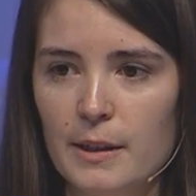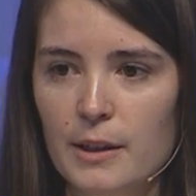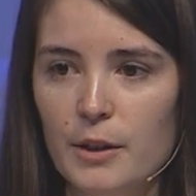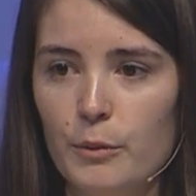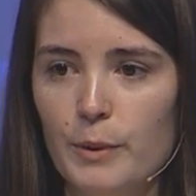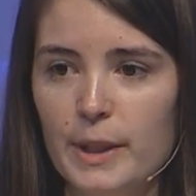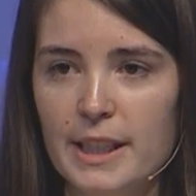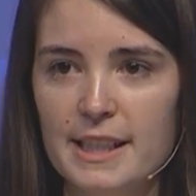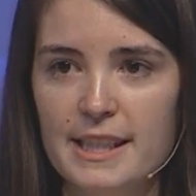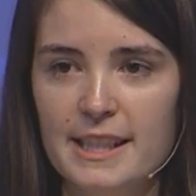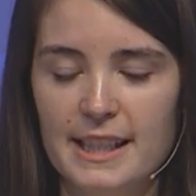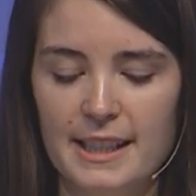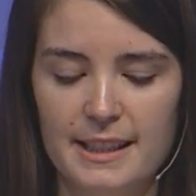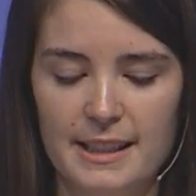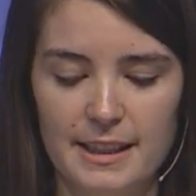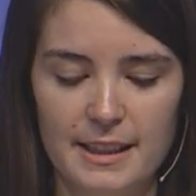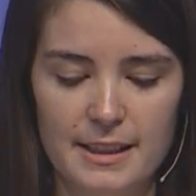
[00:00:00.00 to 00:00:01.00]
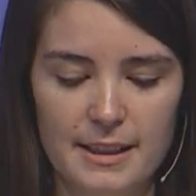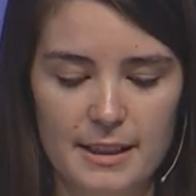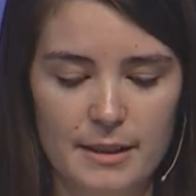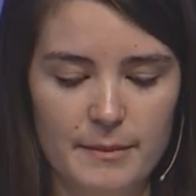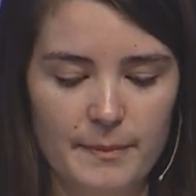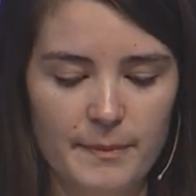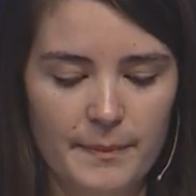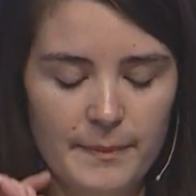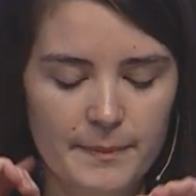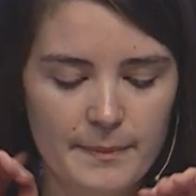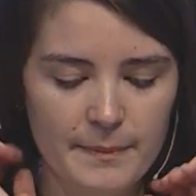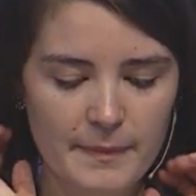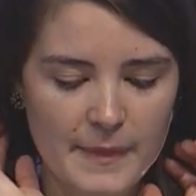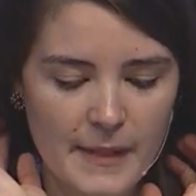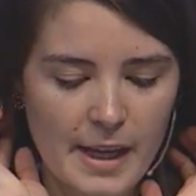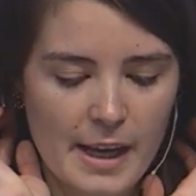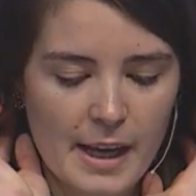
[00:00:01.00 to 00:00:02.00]
The wind ceases.
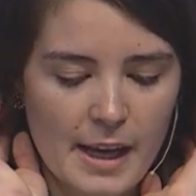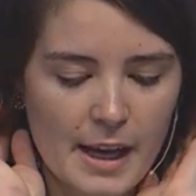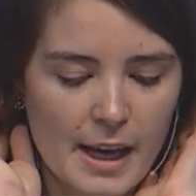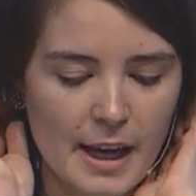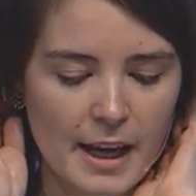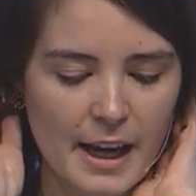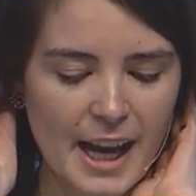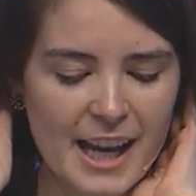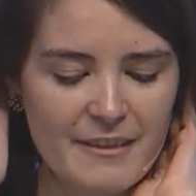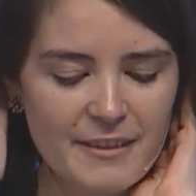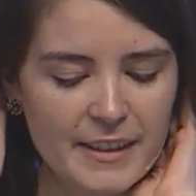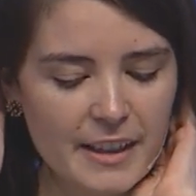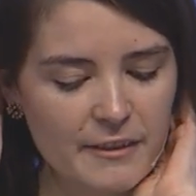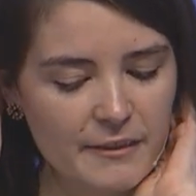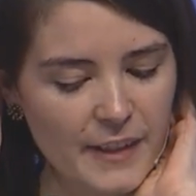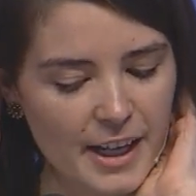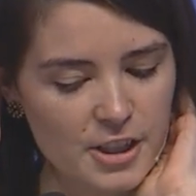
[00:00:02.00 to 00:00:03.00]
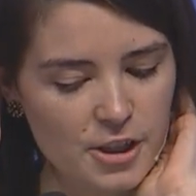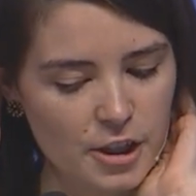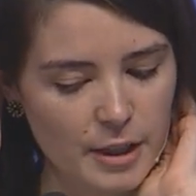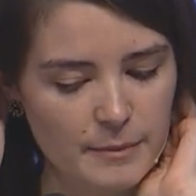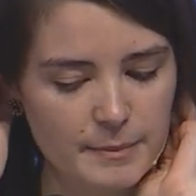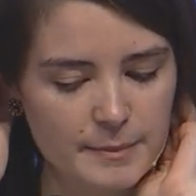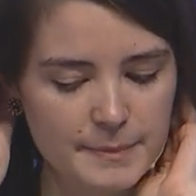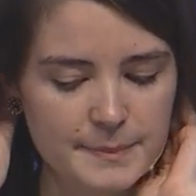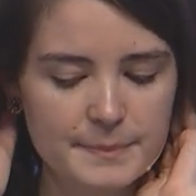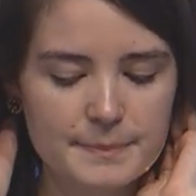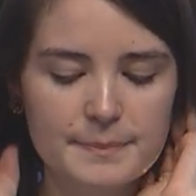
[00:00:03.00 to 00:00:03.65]
I have a confession.